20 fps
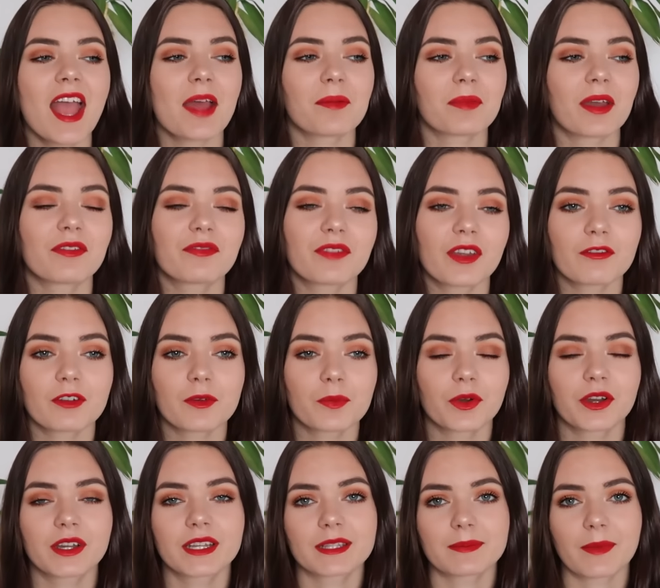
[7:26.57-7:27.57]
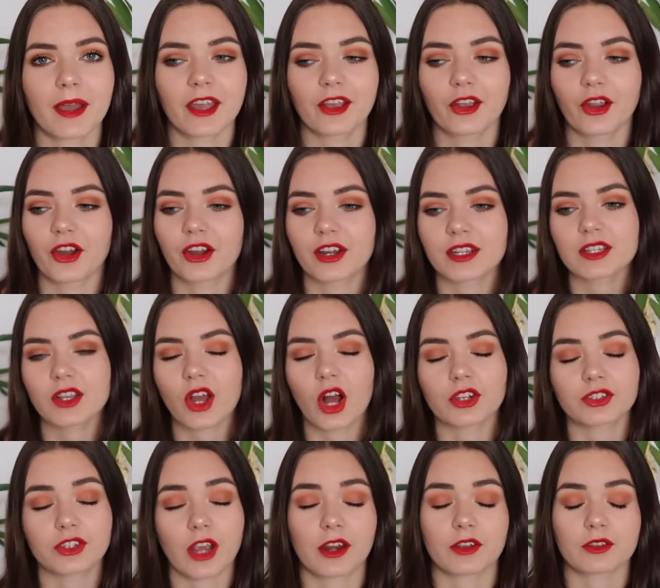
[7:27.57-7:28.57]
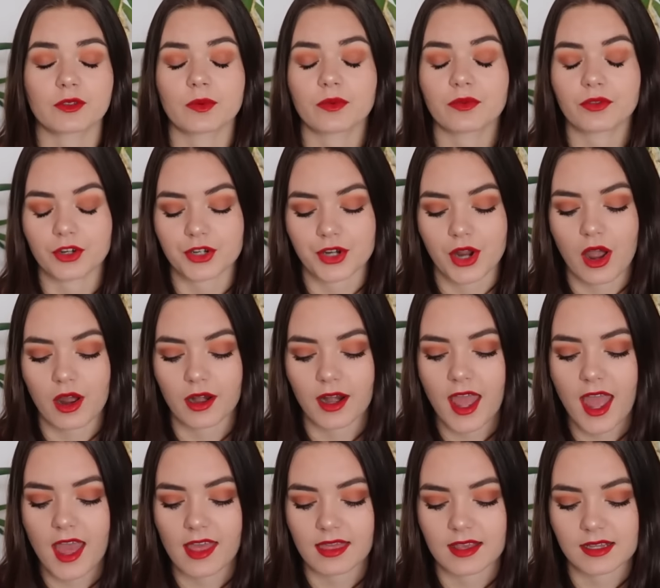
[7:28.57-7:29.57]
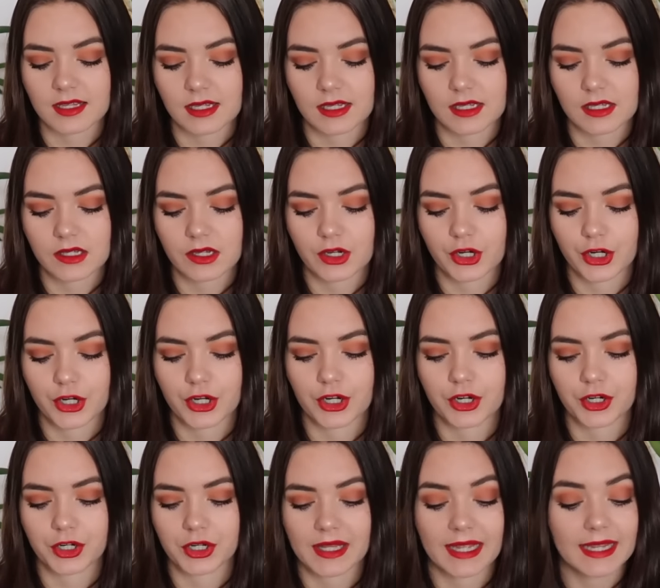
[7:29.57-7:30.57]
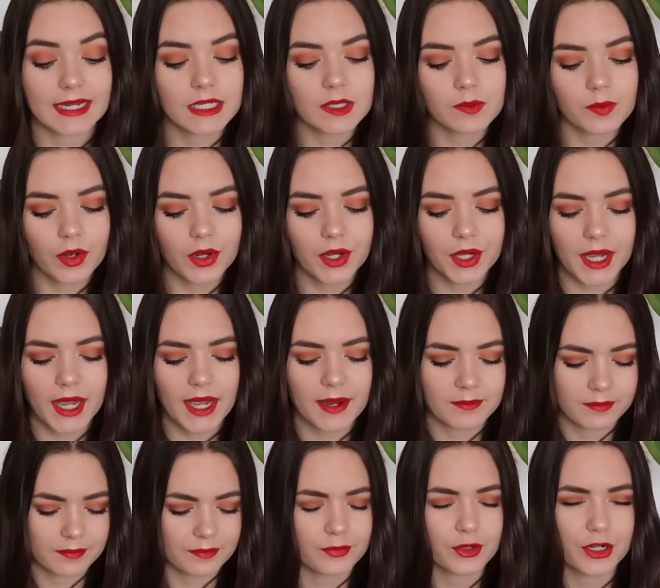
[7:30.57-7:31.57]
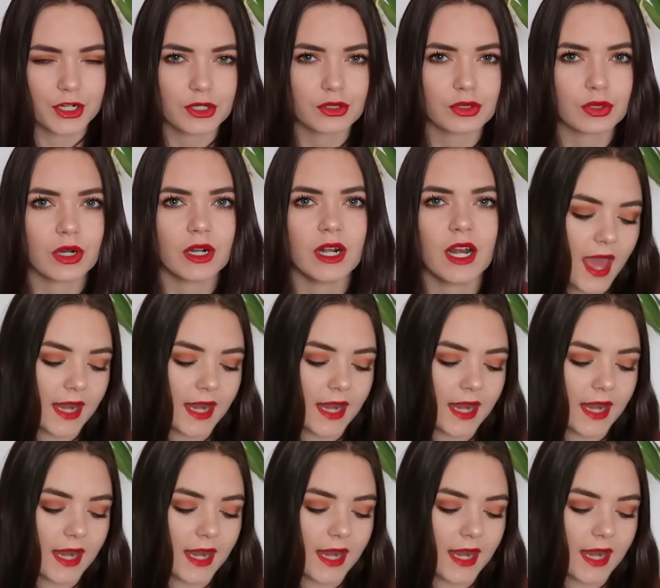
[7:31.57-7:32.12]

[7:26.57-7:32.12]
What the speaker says: And my favorite book is by her. It's called Shadows Before Dawn and this is her latest book, I'm pretty sure.